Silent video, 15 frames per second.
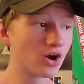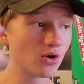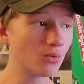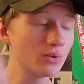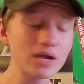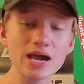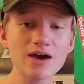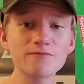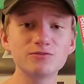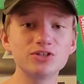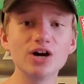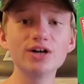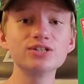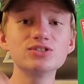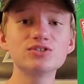We have
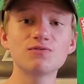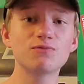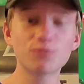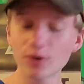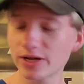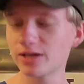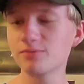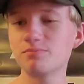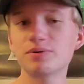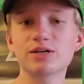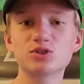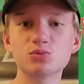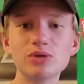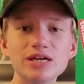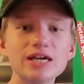tons of freaking
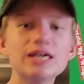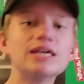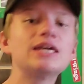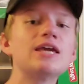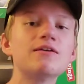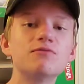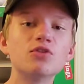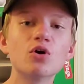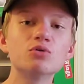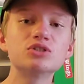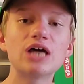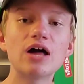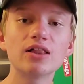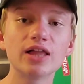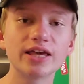picks. We can give those
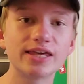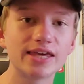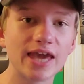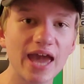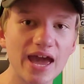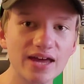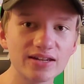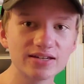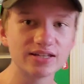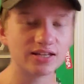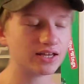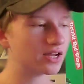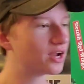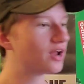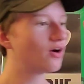out like candy.